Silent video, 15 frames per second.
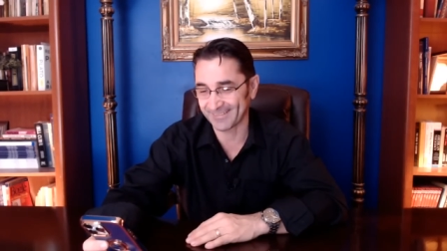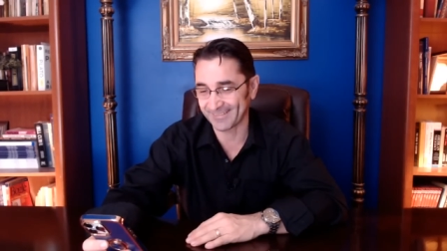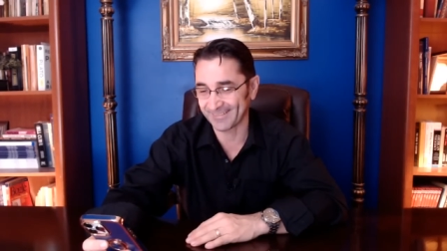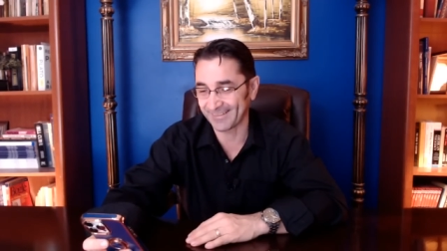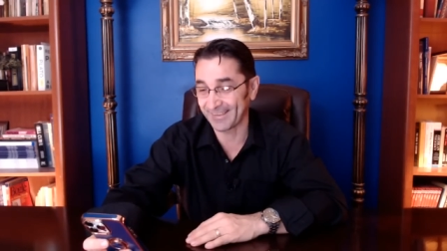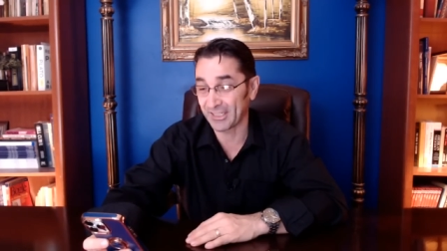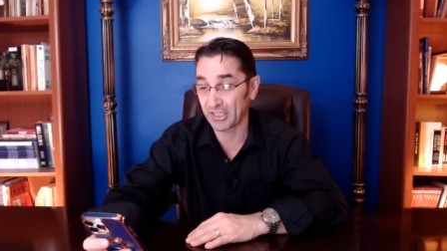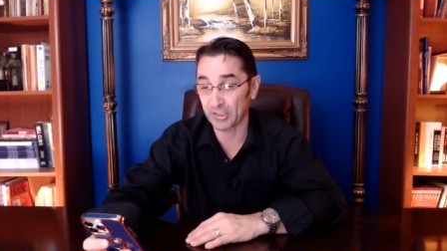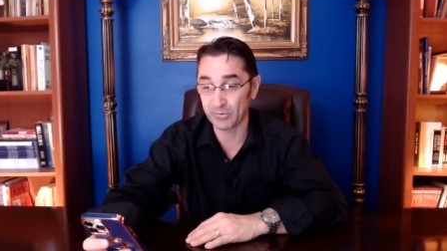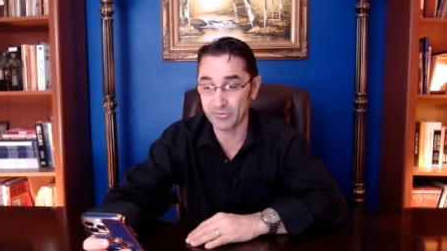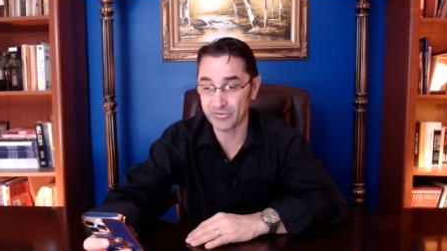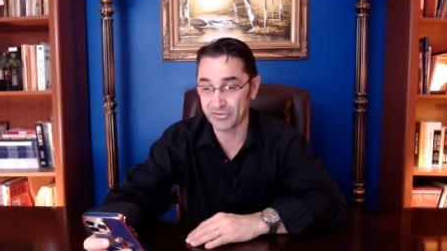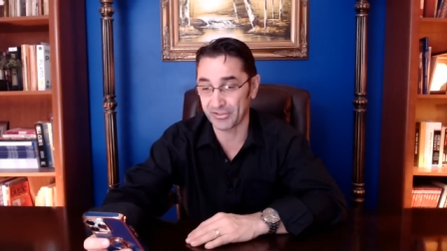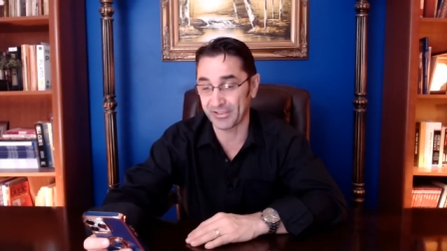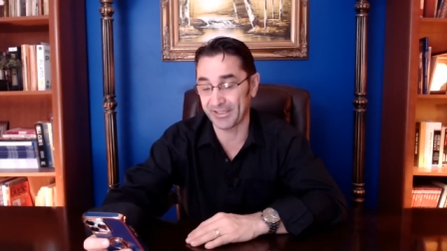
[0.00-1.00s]

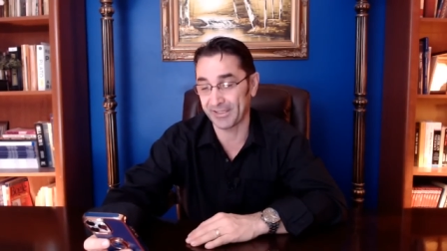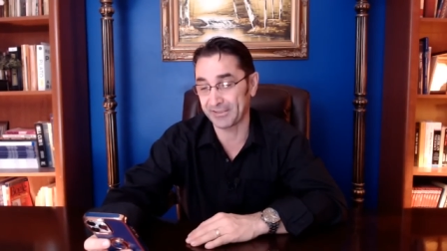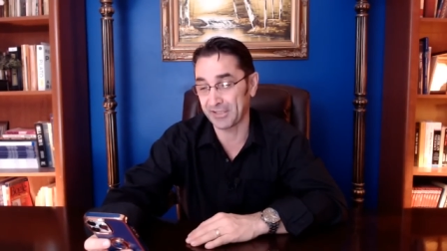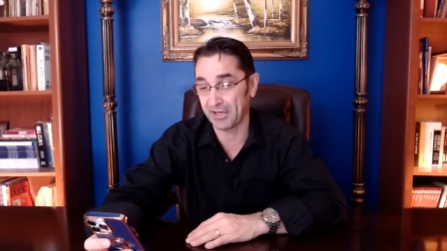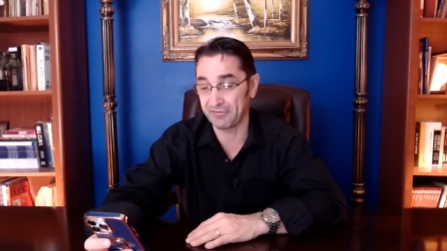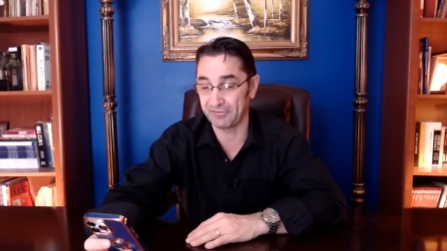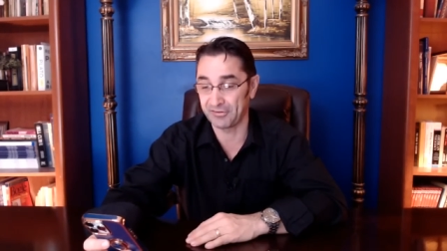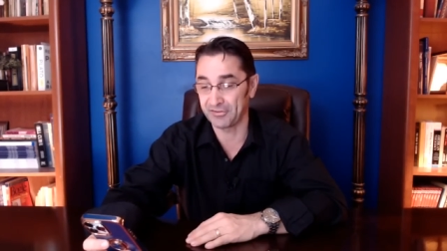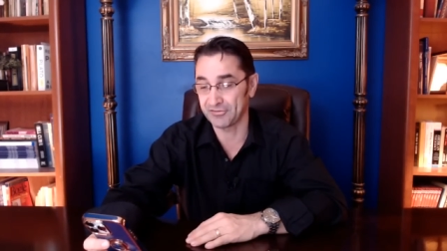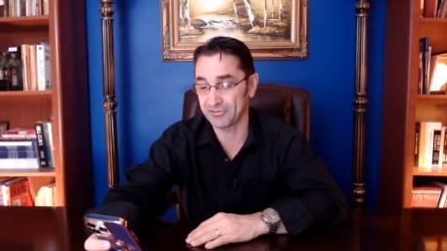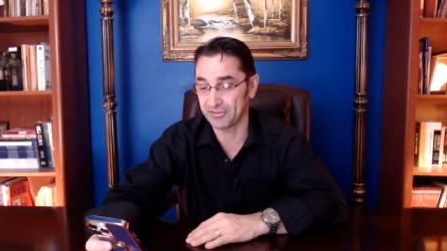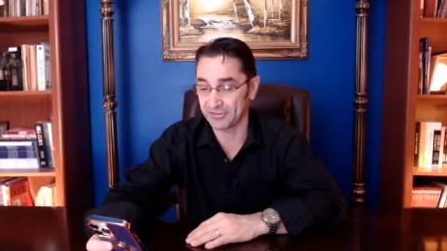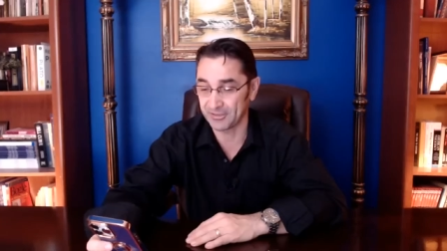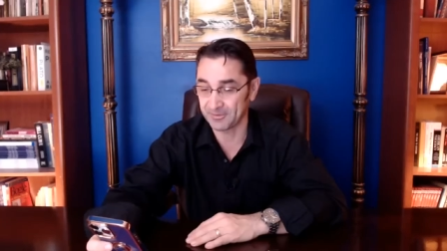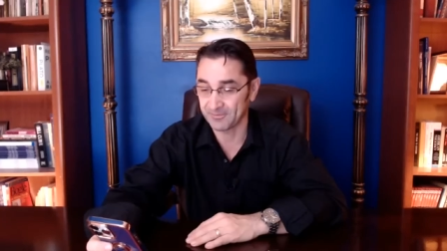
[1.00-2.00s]
Inclusion and
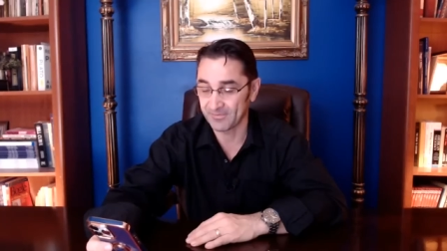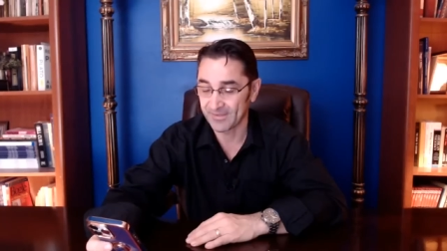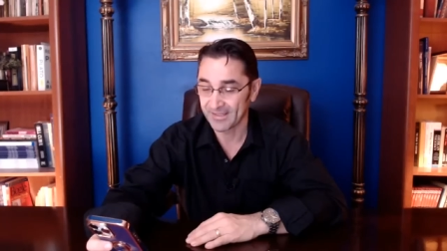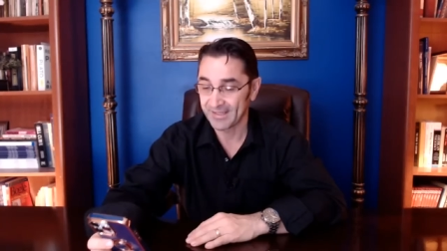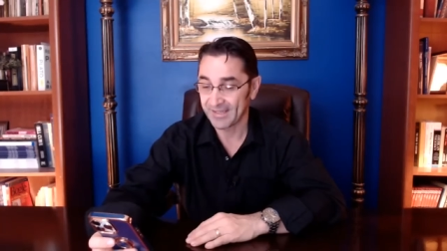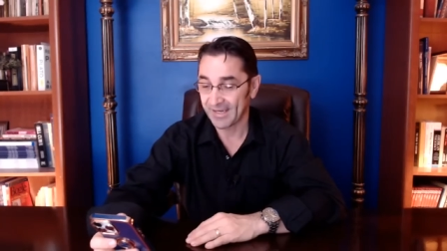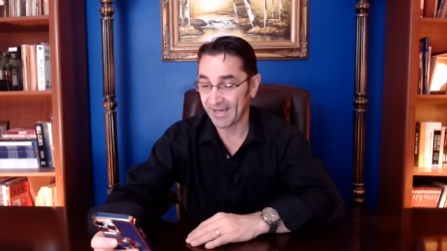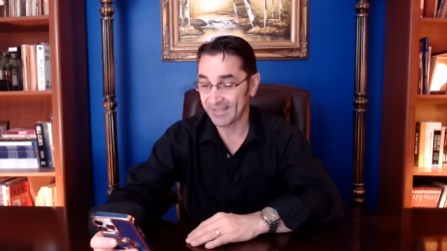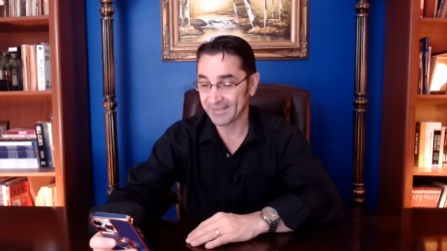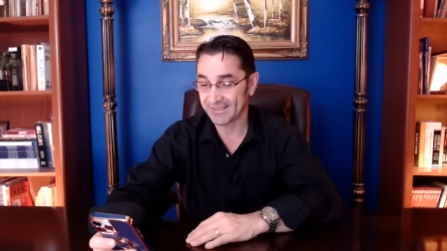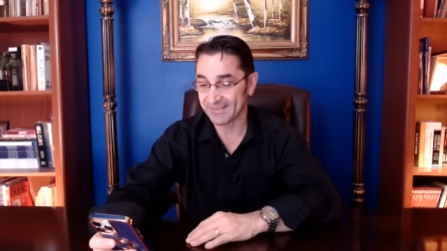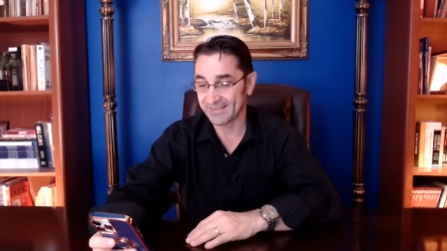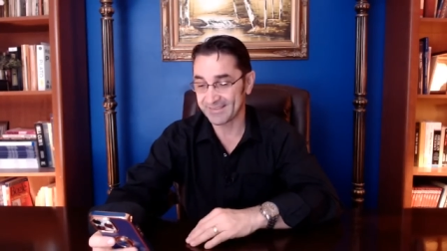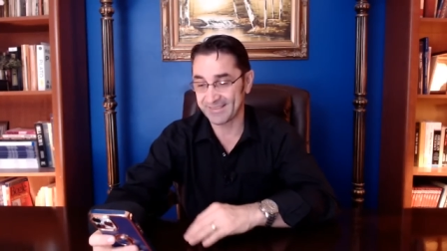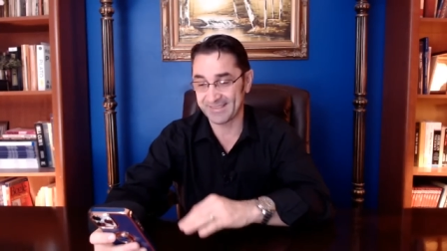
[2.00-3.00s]
diversity. I think
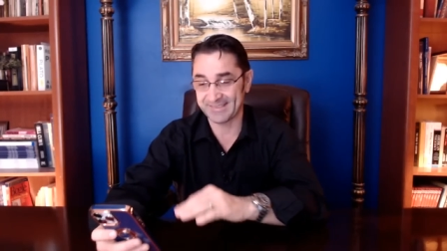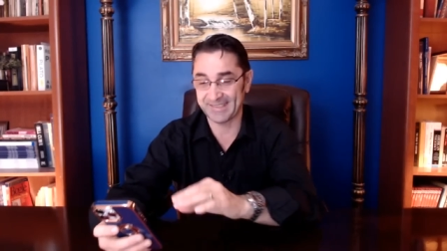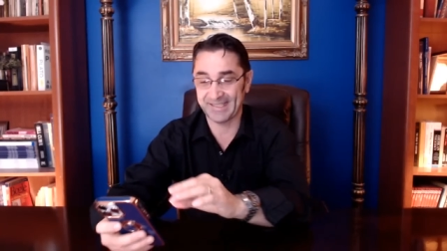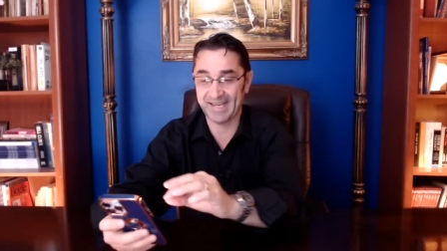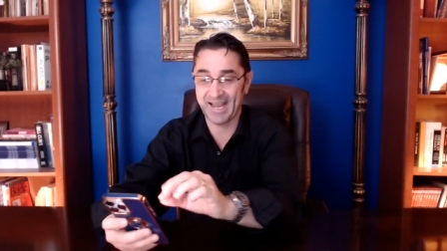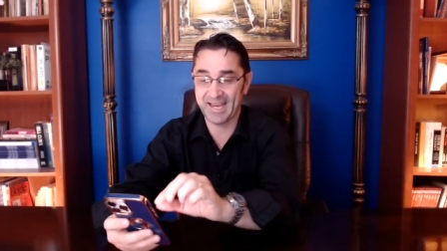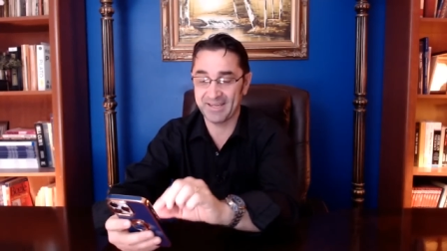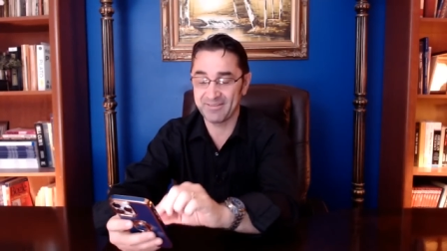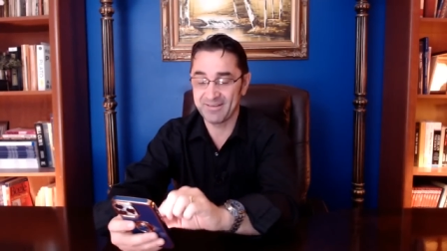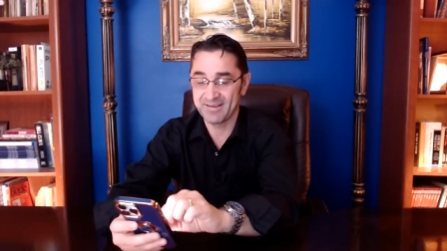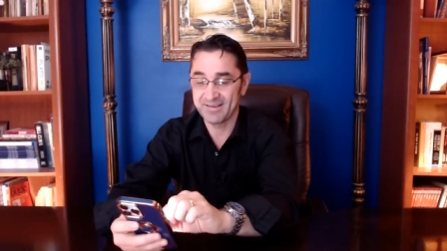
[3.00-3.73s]
this is the guy.